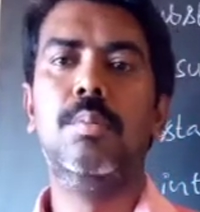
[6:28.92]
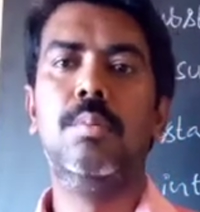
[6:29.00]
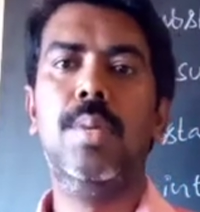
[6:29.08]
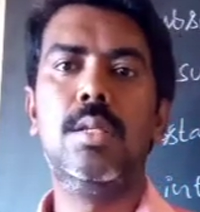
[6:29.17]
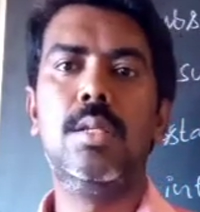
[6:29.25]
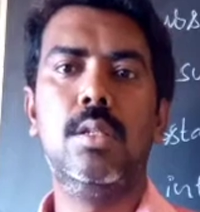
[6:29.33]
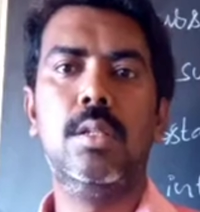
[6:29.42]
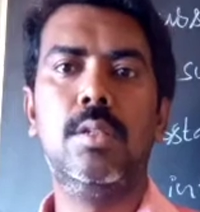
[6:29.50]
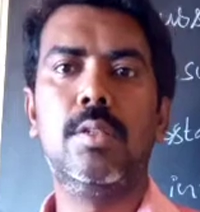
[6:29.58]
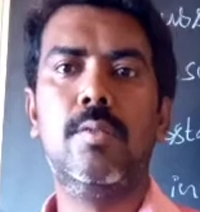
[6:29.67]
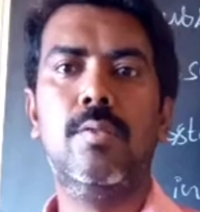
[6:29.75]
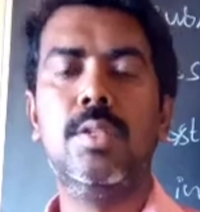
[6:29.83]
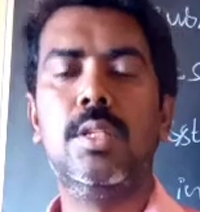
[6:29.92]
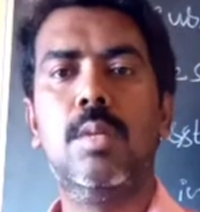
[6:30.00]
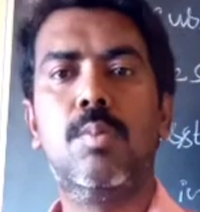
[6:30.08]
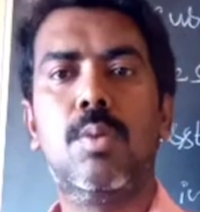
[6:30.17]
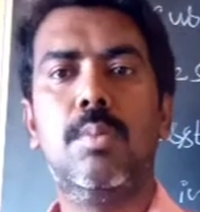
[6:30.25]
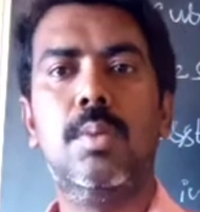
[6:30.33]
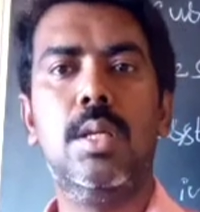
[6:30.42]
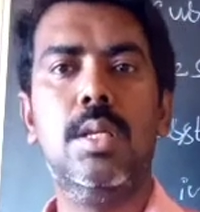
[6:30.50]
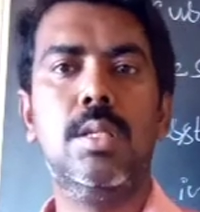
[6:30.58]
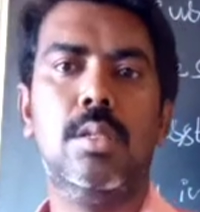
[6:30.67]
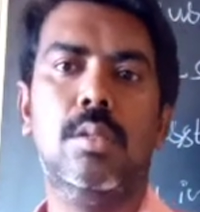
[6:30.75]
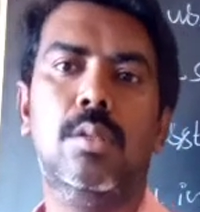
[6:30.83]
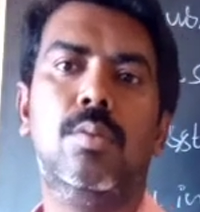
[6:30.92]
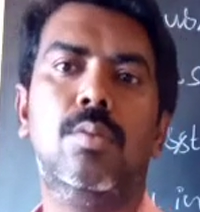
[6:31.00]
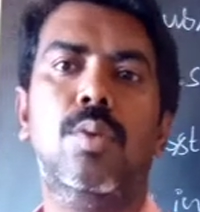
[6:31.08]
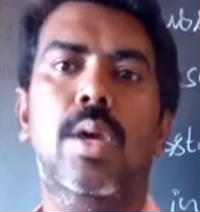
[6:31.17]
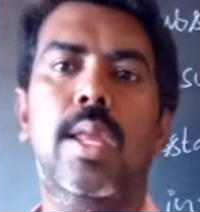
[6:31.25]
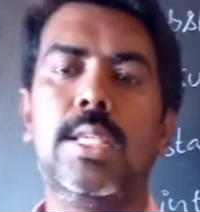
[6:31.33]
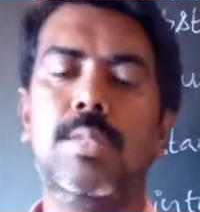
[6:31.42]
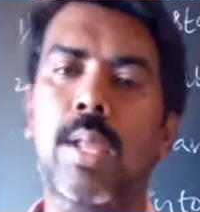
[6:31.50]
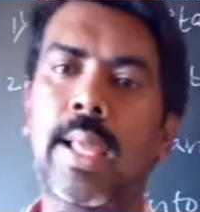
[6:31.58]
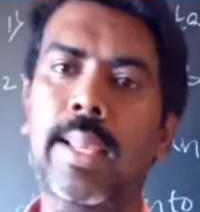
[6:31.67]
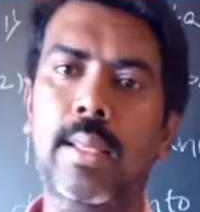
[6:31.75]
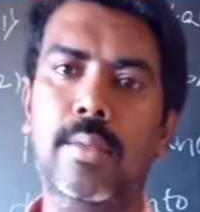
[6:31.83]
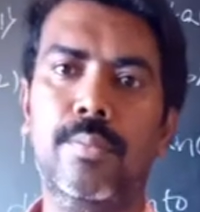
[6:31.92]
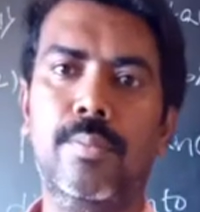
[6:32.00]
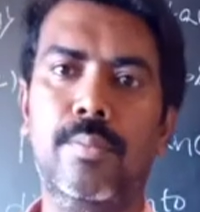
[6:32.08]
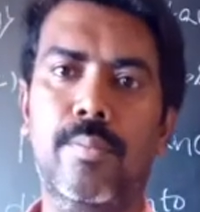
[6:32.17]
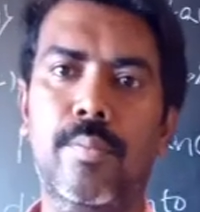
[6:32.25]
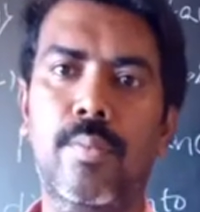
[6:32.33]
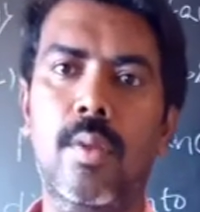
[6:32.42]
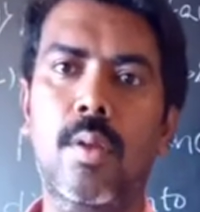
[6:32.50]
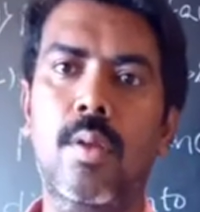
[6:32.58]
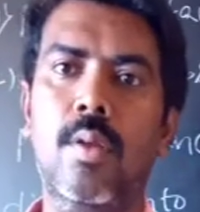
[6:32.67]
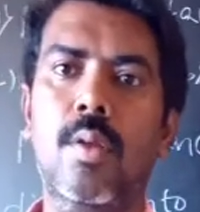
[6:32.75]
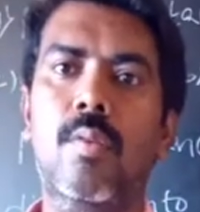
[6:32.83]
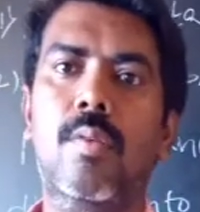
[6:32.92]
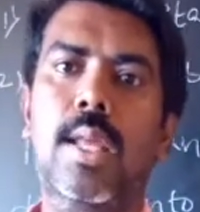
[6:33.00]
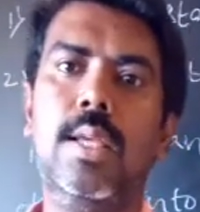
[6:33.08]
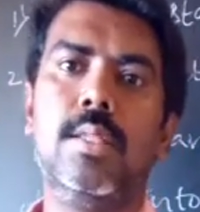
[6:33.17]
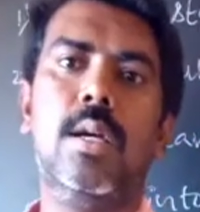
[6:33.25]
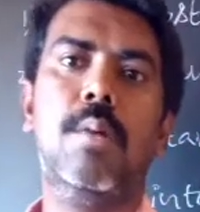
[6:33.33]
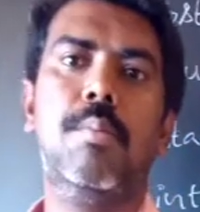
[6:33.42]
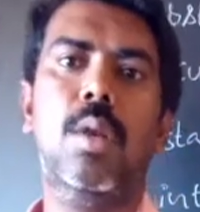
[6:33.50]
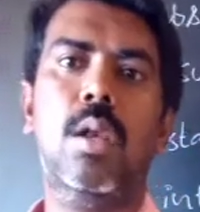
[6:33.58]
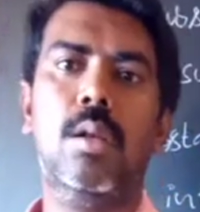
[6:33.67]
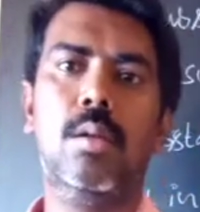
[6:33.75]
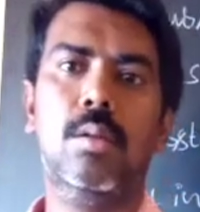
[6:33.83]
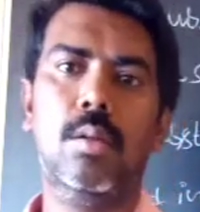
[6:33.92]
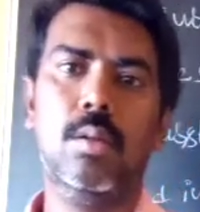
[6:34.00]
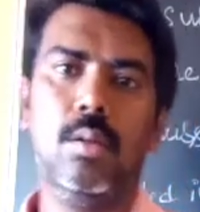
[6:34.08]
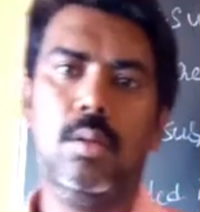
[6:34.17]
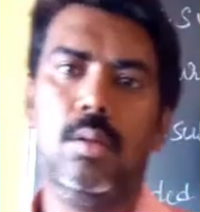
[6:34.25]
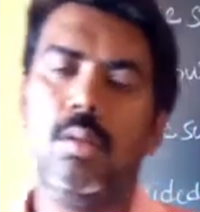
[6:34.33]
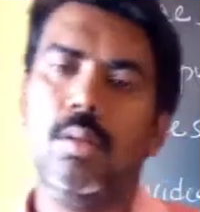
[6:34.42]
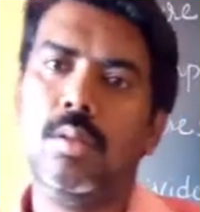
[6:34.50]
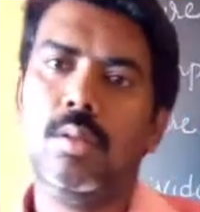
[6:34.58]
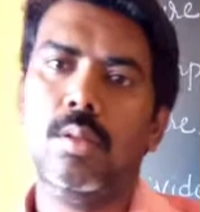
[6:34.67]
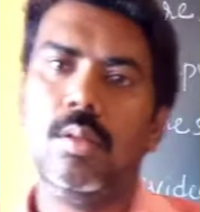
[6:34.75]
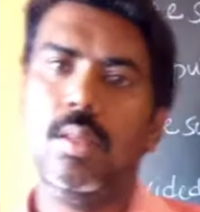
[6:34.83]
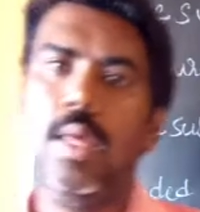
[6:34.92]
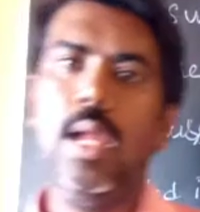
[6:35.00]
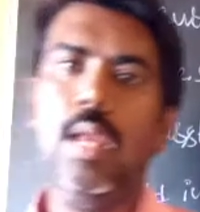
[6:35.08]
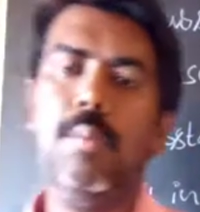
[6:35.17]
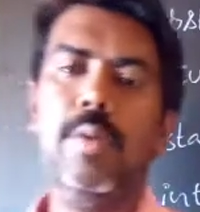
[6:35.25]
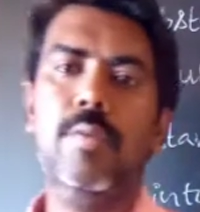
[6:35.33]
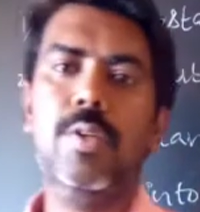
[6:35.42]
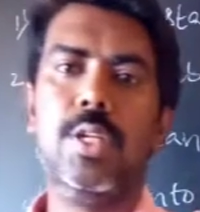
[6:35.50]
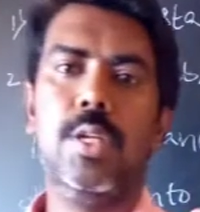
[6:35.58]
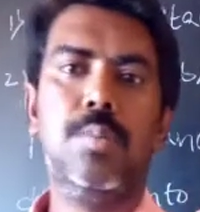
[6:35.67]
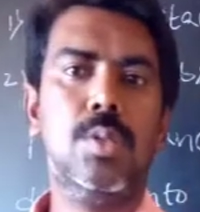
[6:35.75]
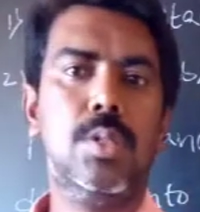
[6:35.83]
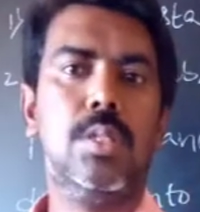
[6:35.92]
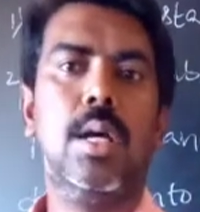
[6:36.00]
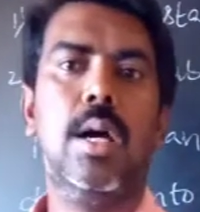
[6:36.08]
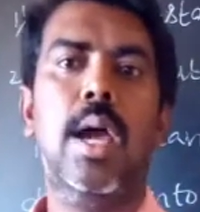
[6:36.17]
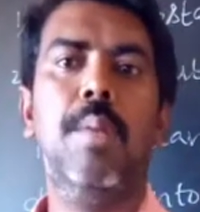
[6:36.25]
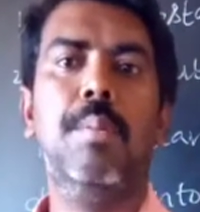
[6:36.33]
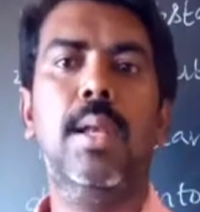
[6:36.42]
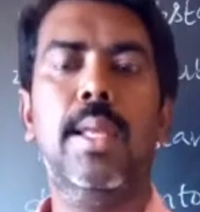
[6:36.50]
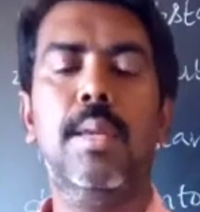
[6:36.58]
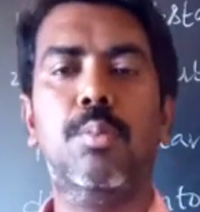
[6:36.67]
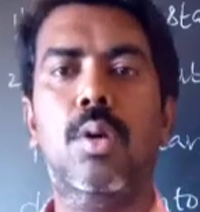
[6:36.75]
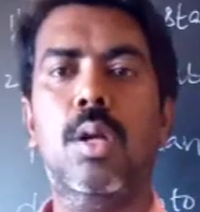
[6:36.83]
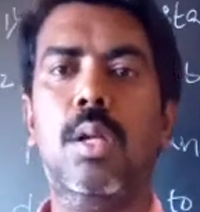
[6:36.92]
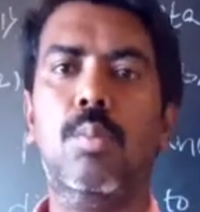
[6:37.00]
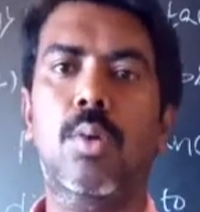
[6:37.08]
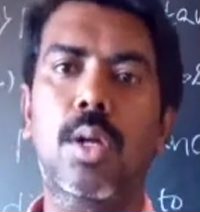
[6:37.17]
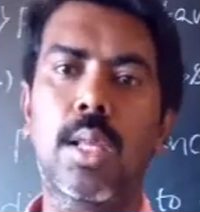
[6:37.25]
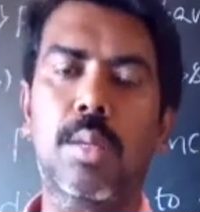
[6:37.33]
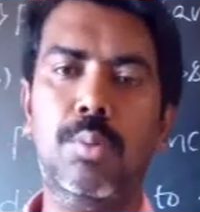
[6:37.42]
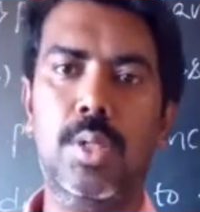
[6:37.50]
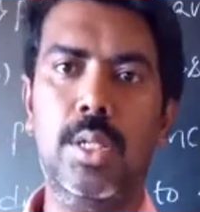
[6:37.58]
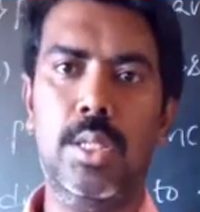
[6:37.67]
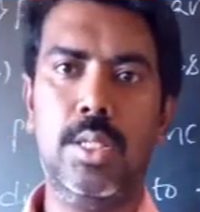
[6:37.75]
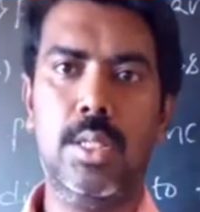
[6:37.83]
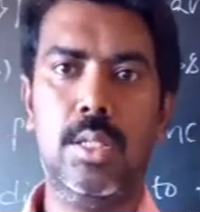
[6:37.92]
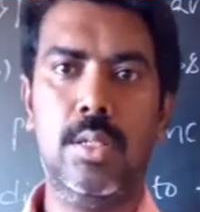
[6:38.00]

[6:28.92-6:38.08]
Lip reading: based on the some physical properties we are explaining. For example, the element which can possess the high melting point and boiling point,